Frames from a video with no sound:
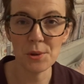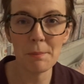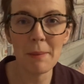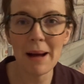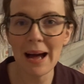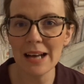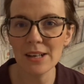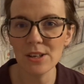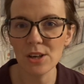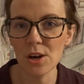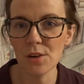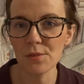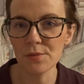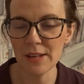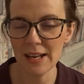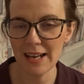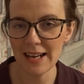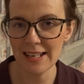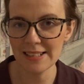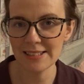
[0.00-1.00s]
pack of
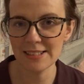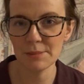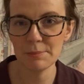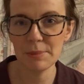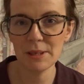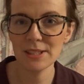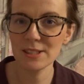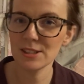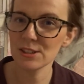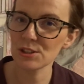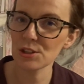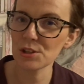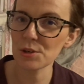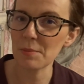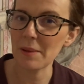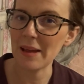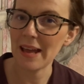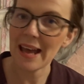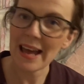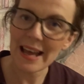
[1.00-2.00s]
cards because there's going
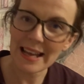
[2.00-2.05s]
to be